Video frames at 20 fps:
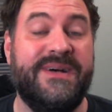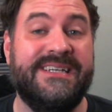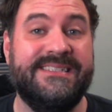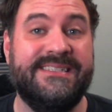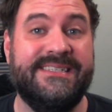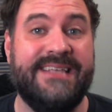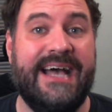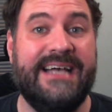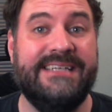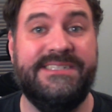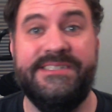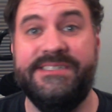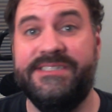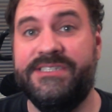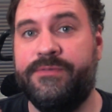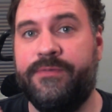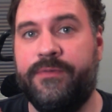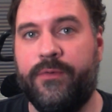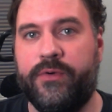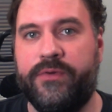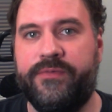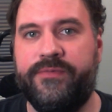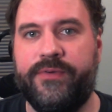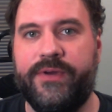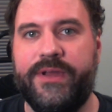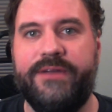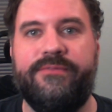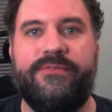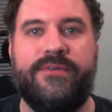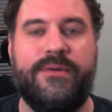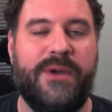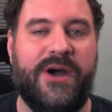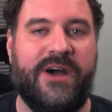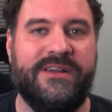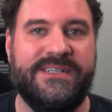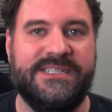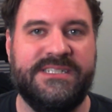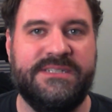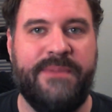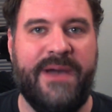Assassins for free from
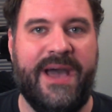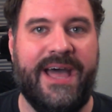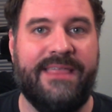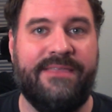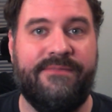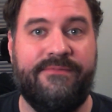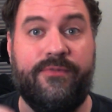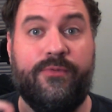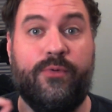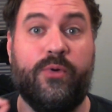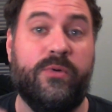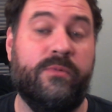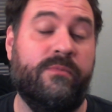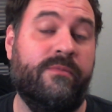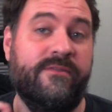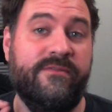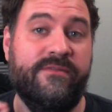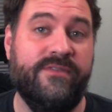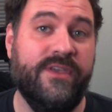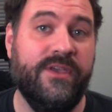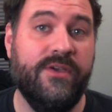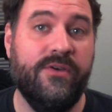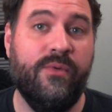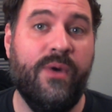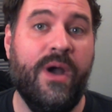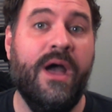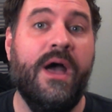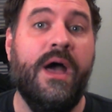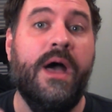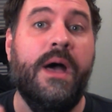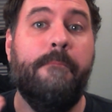Onyx Path for review,